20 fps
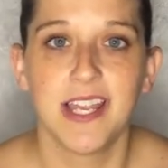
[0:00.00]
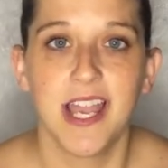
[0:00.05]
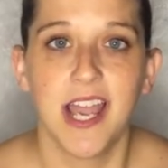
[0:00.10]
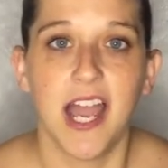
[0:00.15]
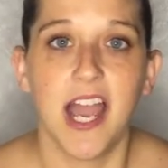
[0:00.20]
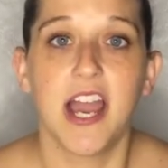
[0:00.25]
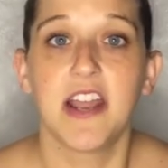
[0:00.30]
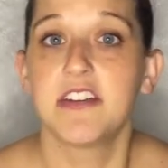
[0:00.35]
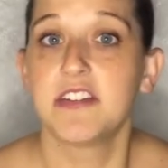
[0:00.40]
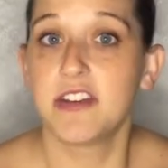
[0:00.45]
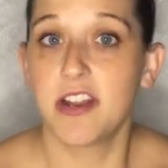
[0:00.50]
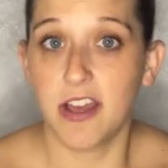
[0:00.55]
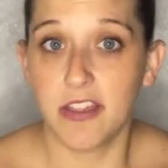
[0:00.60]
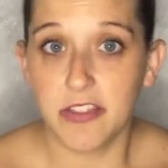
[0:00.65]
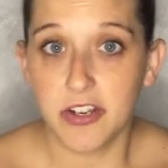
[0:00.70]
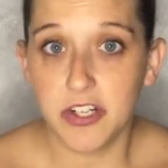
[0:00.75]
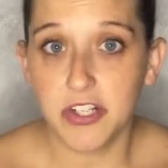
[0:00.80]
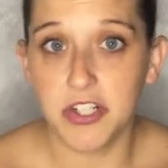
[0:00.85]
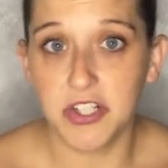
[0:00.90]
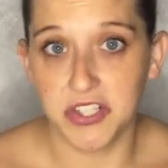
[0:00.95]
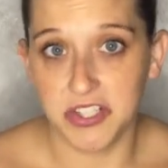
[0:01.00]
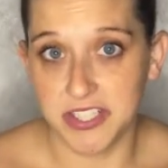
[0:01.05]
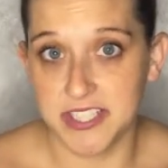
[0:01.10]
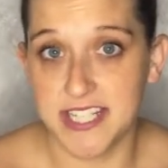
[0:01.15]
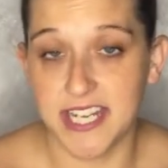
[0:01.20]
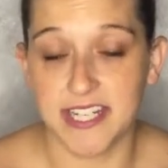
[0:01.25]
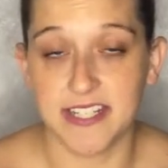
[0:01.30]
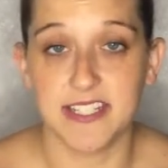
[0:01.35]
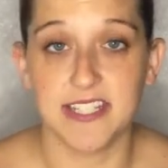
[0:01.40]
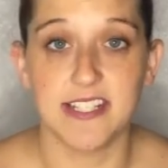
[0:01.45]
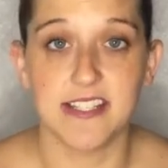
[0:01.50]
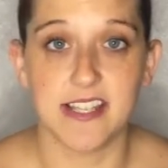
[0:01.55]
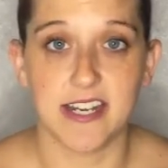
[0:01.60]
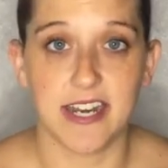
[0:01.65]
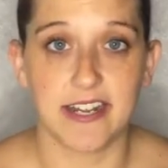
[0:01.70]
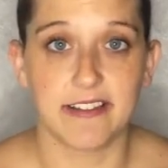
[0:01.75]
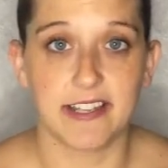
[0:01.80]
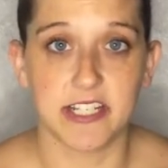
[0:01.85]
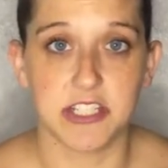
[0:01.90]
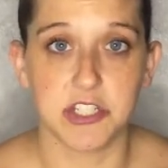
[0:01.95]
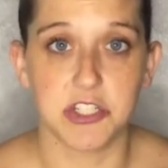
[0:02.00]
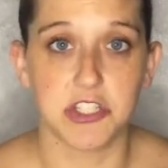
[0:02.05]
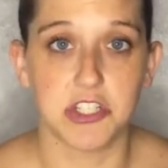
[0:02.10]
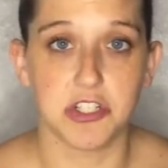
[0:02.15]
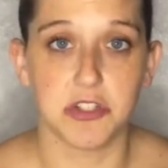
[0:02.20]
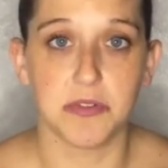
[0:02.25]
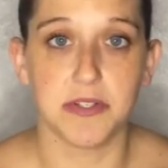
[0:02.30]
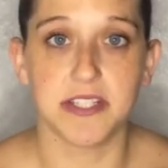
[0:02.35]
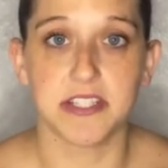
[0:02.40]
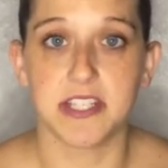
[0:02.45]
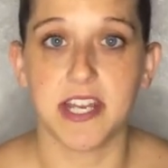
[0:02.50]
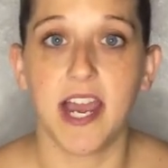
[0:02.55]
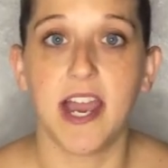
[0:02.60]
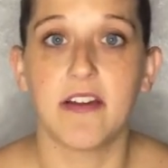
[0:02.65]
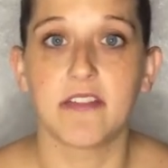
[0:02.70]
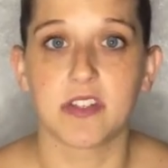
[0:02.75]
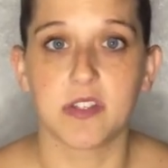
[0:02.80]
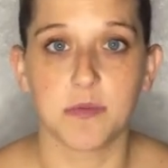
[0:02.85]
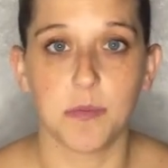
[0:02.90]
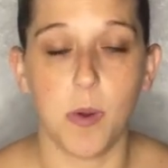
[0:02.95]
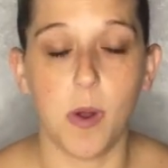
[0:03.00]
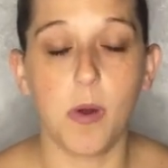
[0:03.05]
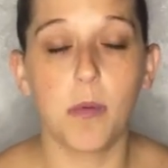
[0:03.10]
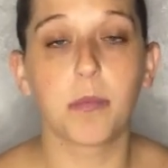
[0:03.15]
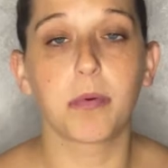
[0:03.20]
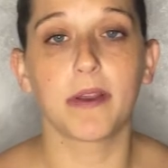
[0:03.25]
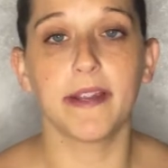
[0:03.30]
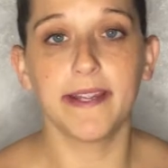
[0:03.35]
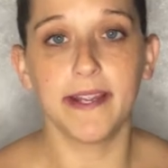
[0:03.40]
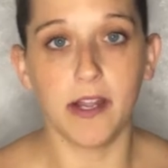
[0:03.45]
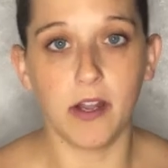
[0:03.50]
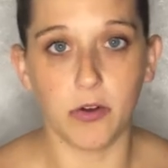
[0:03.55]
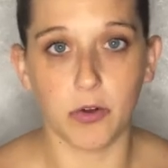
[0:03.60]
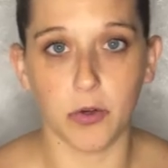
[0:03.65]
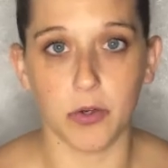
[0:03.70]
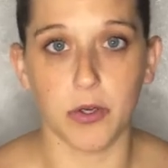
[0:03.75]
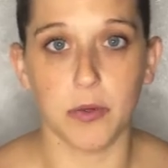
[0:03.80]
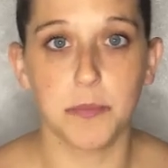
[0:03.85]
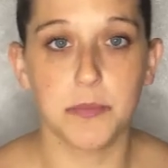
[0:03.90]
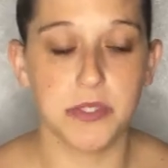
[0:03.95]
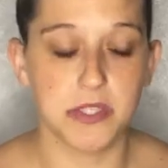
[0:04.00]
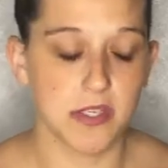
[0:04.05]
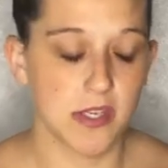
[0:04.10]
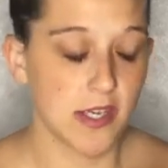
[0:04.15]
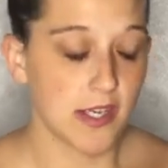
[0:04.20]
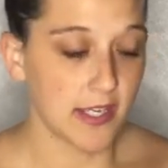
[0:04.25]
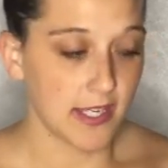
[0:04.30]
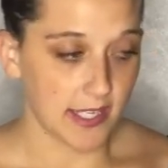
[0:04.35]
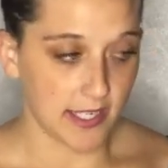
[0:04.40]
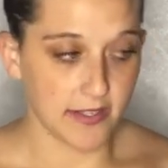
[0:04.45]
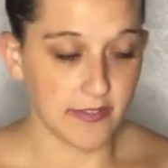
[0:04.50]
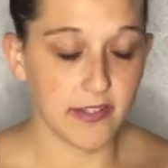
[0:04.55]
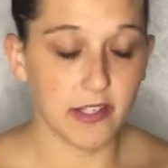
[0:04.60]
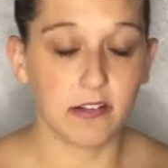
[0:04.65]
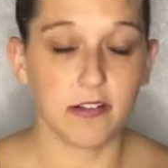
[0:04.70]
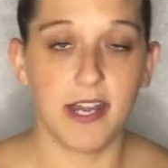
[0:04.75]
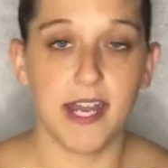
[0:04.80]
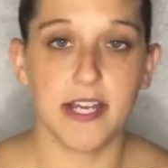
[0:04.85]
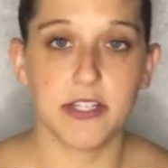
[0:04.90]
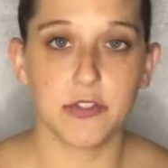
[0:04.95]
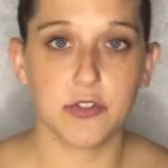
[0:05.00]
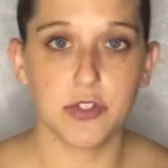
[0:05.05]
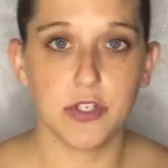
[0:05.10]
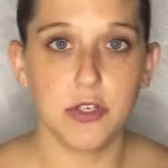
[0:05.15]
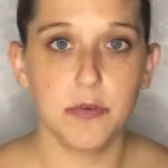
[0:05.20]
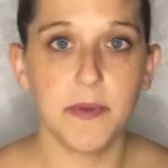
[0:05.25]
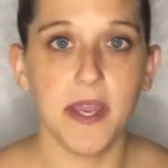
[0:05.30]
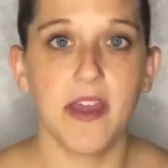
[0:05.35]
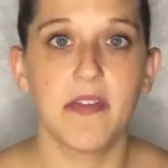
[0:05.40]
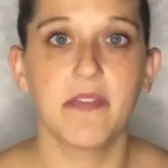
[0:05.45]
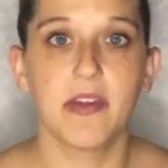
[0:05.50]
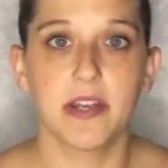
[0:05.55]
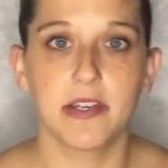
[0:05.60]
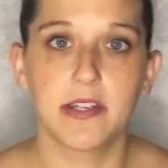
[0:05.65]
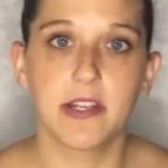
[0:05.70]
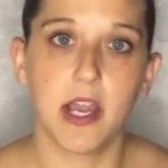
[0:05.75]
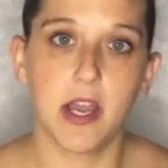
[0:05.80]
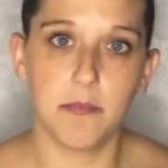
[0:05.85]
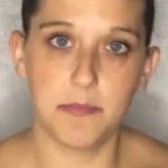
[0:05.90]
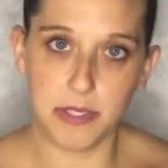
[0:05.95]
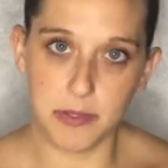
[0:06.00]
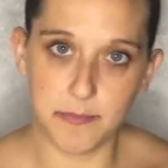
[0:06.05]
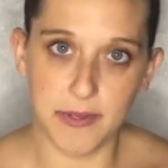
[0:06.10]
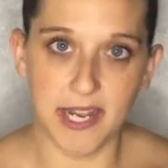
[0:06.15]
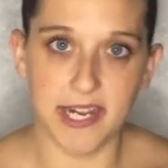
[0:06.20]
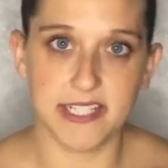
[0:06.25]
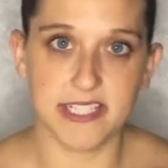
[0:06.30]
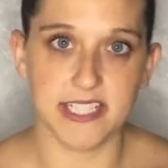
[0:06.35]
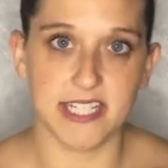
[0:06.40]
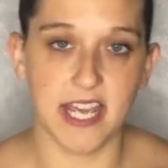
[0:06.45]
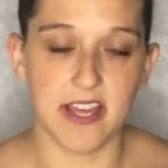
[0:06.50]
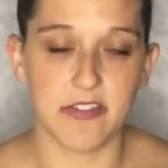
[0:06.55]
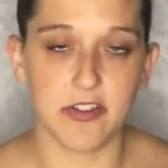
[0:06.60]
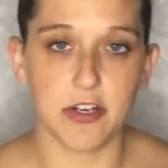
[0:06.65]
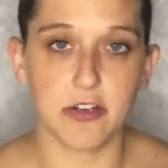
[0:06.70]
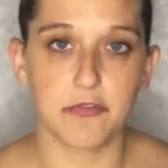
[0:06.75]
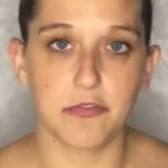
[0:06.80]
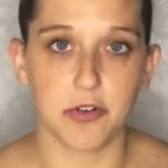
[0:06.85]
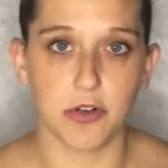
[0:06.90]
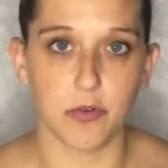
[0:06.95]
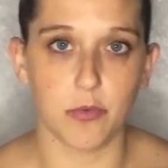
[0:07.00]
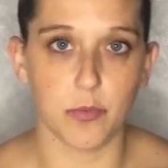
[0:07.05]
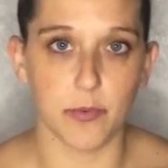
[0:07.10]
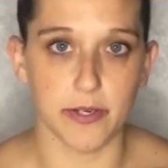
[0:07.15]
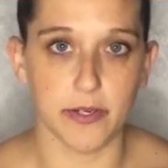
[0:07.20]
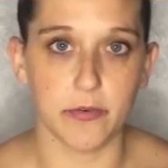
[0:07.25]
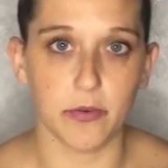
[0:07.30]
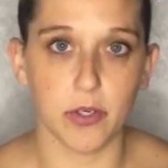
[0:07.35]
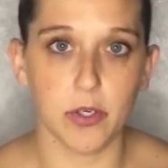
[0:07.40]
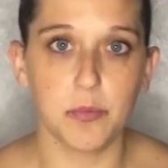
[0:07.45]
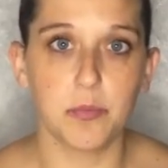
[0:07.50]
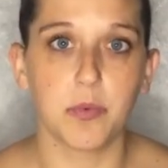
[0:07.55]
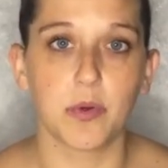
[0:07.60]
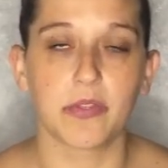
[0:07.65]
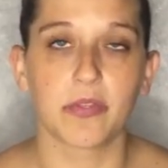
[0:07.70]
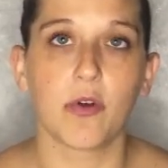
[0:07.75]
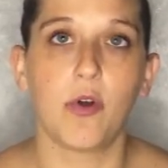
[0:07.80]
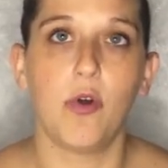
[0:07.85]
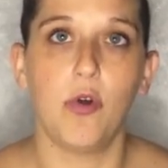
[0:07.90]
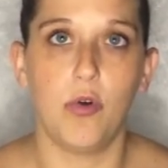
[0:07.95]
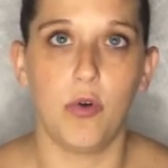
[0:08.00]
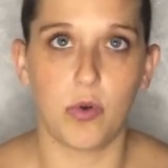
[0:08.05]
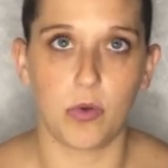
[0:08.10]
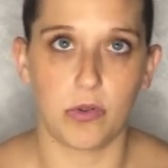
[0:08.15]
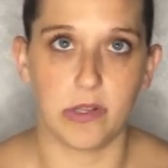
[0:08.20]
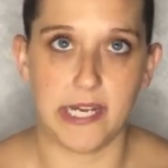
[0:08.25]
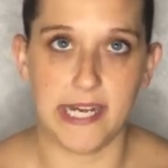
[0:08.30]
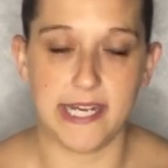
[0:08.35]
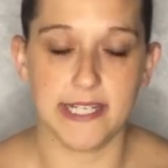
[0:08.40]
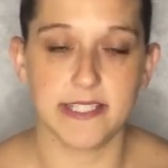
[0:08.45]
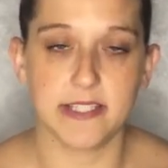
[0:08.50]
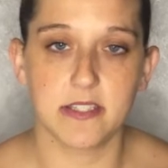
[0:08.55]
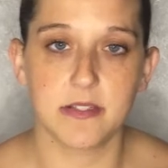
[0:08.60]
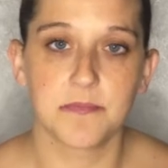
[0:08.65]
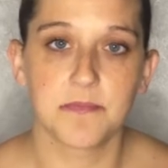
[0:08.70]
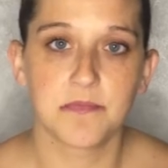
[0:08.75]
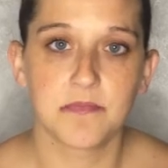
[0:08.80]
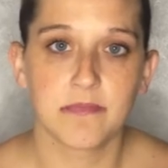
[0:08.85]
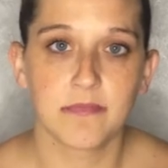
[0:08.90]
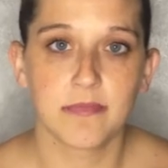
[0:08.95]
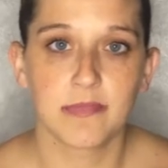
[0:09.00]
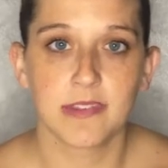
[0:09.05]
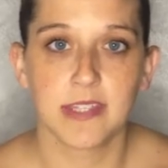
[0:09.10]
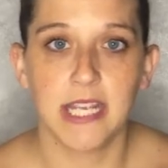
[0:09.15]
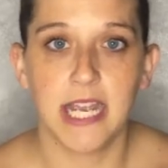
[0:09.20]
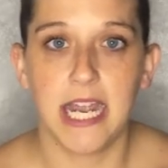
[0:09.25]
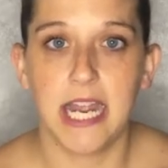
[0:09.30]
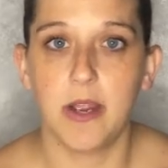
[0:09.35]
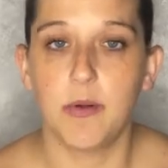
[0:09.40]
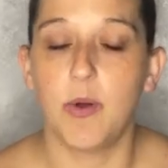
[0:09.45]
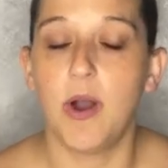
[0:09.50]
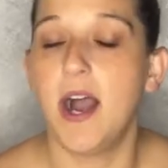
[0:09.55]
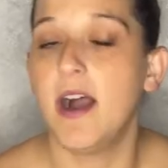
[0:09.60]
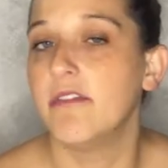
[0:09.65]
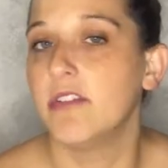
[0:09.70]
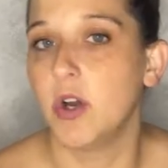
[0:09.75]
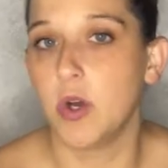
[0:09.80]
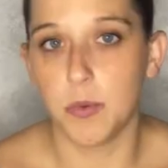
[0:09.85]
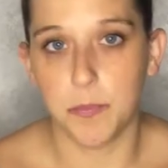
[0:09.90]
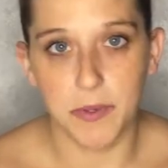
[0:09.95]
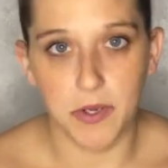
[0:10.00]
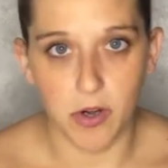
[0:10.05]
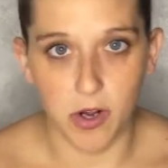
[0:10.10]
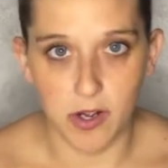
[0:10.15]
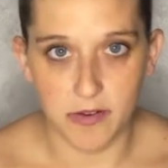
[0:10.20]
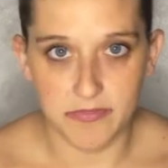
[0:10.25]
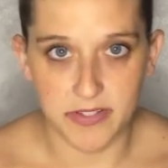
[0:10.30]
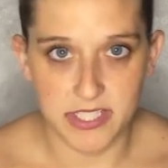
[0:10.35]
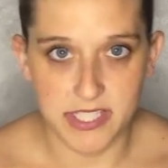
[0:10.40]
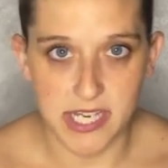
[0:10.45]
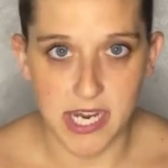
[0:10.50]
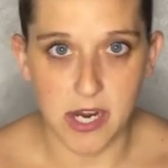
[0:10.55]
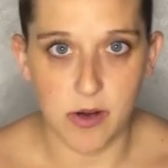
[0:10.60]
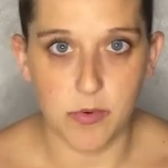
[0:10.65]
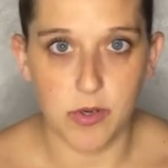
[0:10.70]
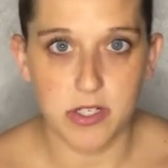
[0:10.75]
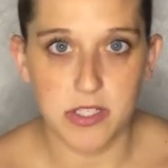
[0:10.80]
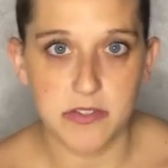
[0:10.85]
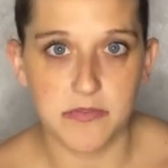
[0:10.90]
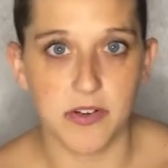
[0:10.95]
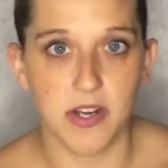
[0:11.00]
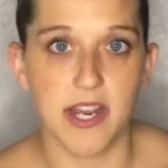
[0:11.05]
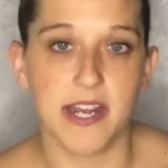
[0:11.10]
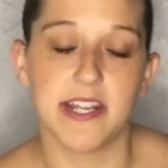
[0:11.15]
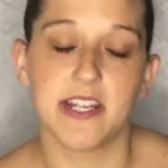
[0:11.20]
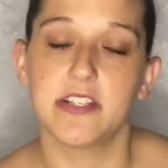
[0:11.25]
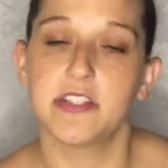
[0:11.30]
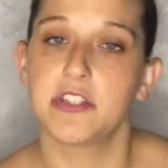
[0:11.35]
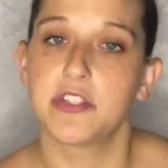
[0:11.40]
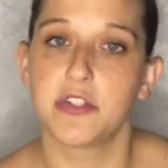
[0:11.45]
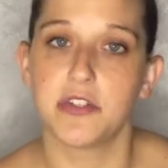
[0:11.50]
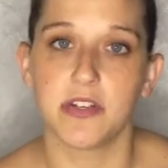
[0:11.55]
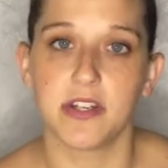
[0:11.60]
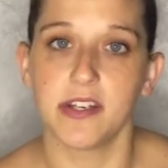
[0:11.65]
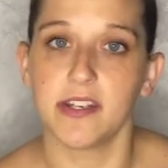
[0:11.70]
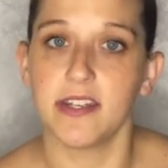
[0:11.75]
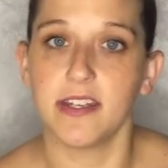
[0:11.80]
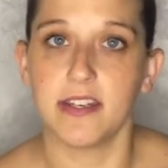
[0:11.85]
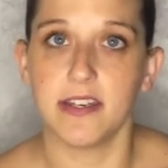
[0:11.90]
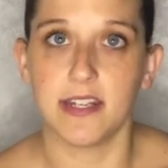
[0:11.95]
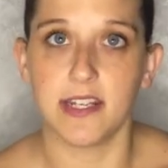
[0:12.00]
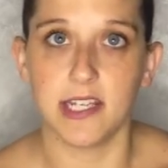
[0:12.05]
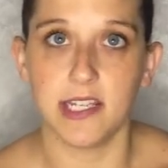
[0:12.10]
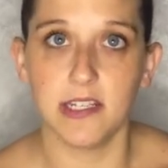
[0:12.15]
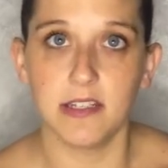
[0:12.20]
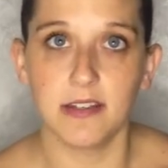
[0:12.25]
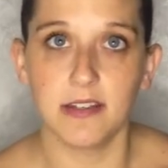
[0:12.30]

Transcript: Another good technique that I like to do is to have small breakout groups in the classroom and then coming back together for a regroup with the whole class. I will have open office hours for any student in need.